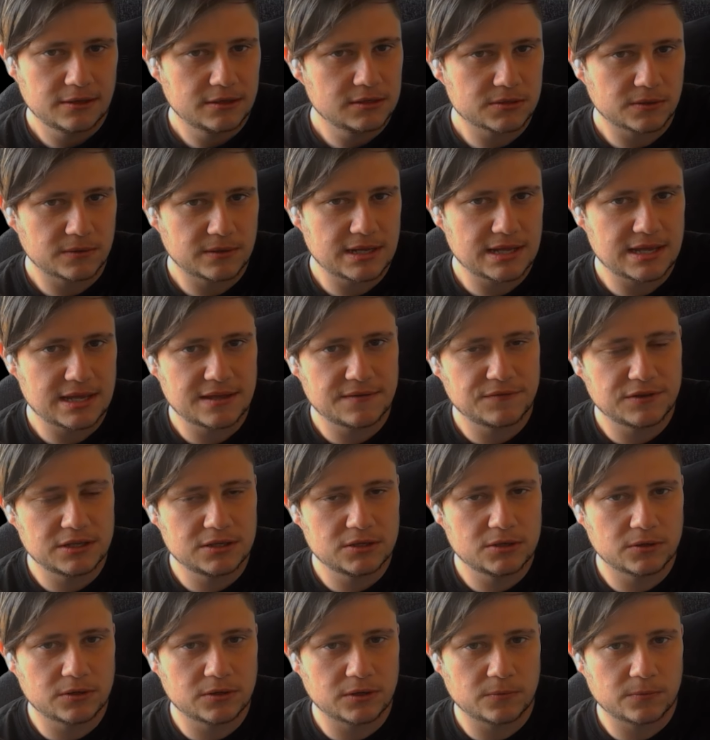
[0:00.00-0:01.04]
So on heavy,
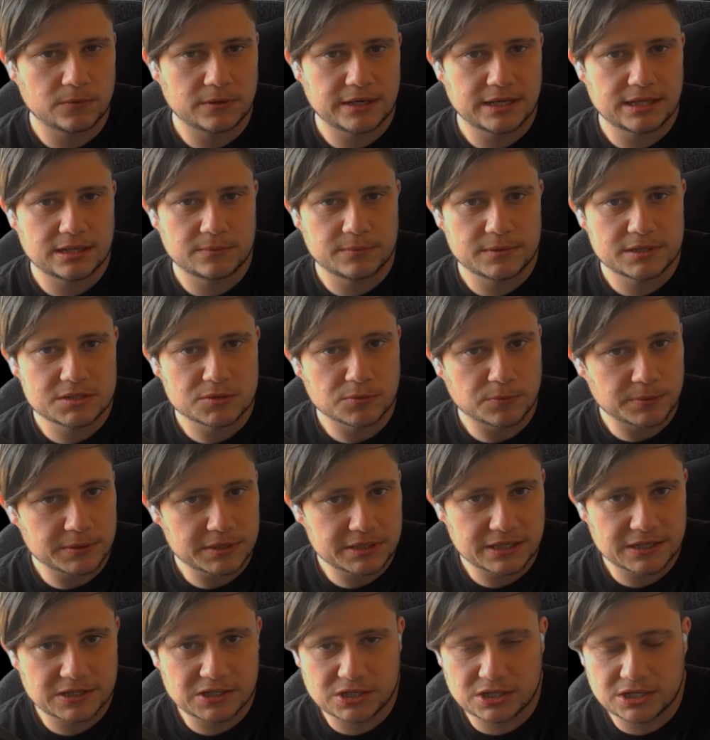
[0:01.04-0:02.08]
you're going to want elemental
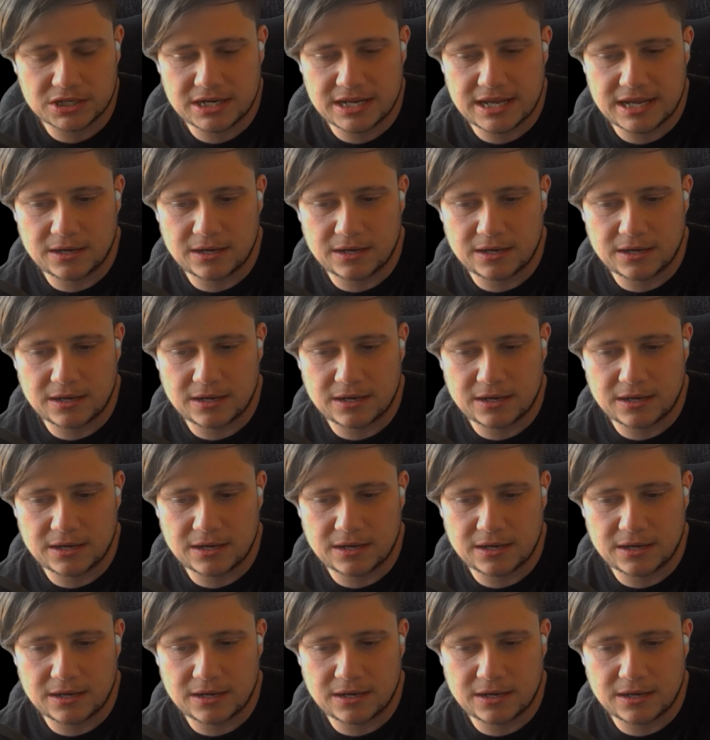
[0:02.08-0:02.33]
protection